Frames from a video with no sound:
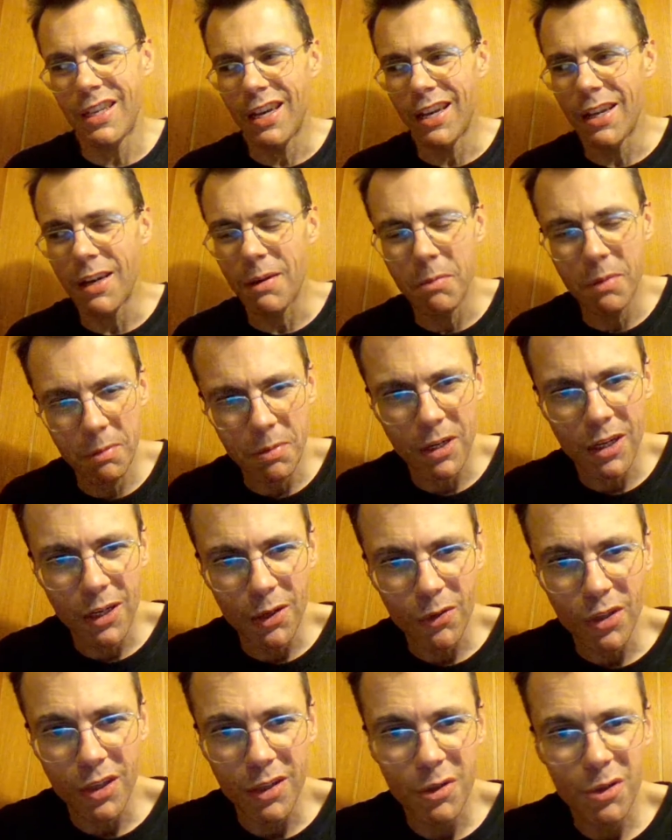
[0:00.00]
I remember
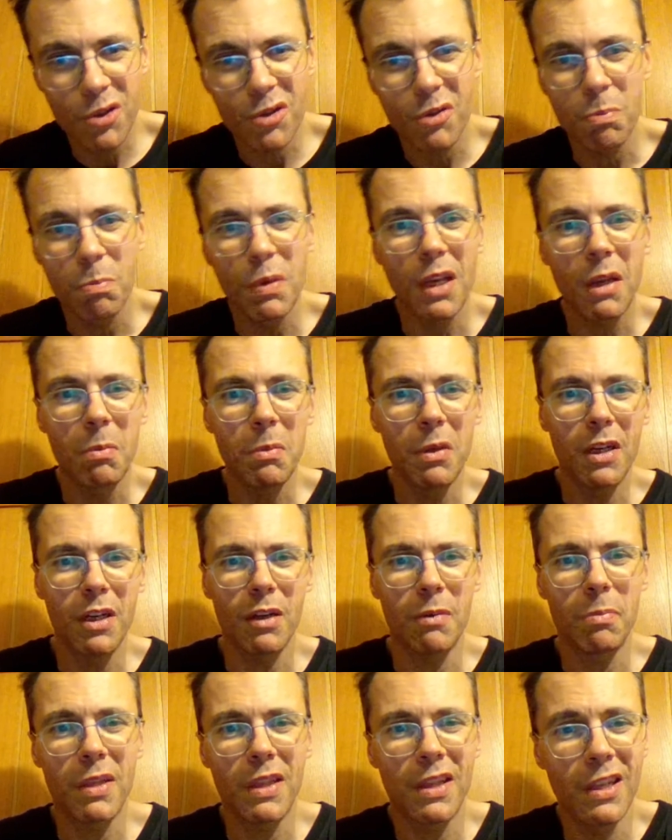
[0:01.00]
how they used to pick me
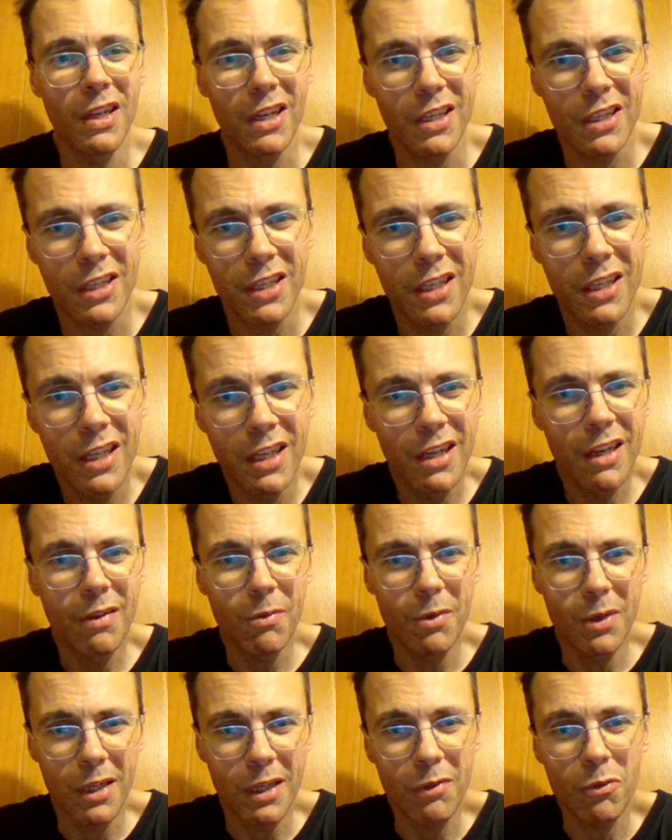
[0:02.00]
up at night
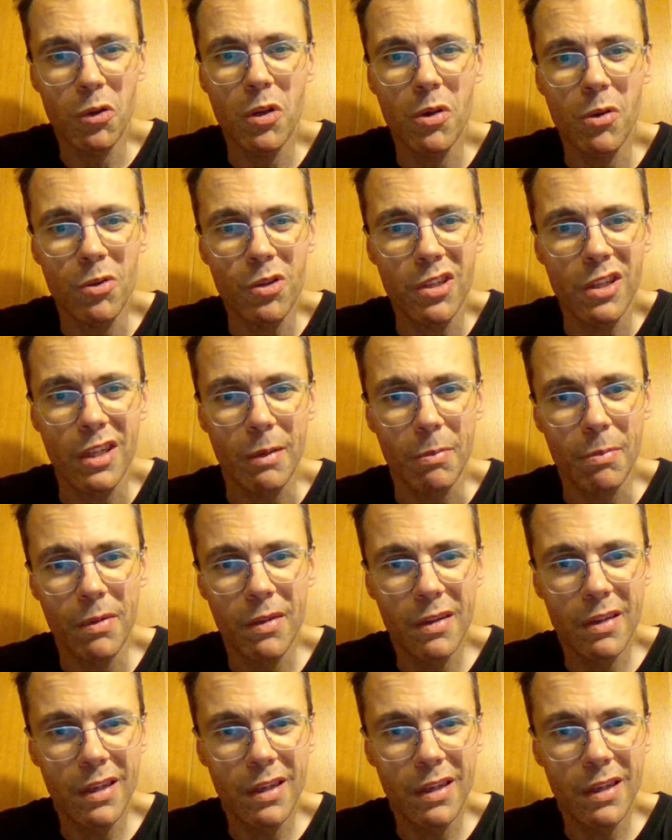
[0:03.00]
when I would go sleep,